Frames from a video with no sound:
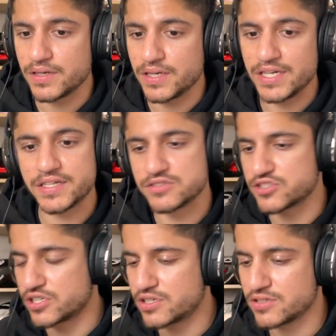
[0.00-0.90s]
eat
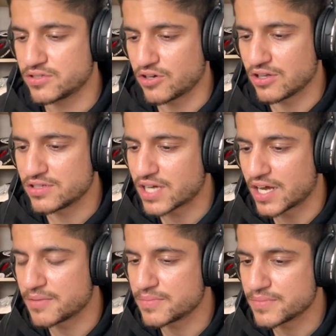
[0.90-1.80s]
dessert all the
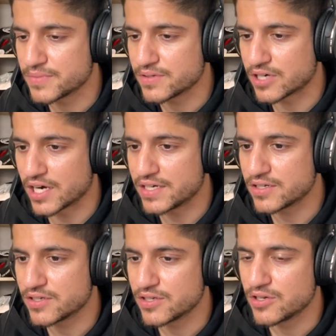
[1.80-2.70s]
time, right?
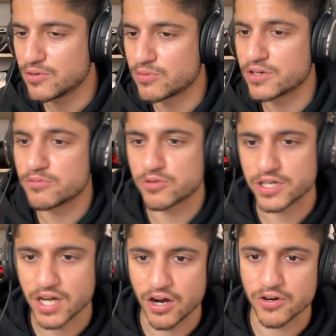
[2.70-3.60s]
Wouldn't
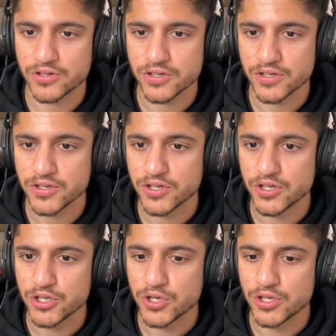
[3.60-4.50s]
work out,
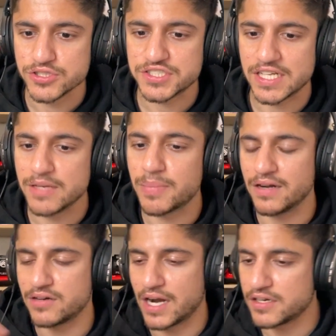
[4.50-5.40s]
sleep
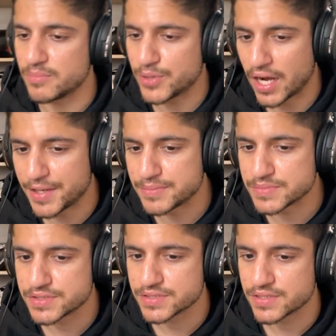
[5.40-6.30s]
at random
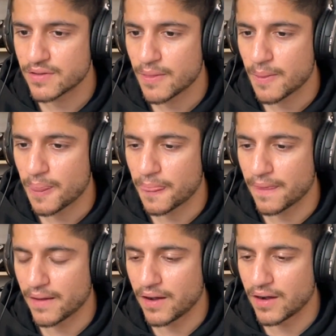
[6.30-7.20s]
times,
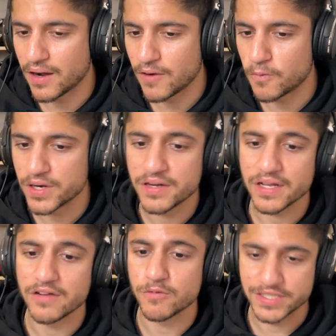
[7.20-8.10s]

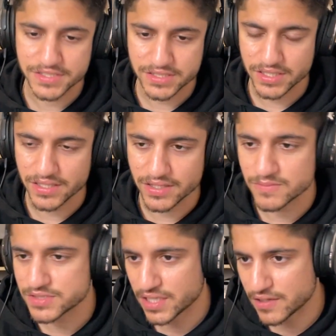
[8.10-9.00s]
wouldn't invest in
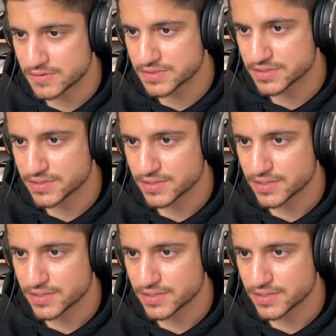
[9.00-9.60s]
themselves,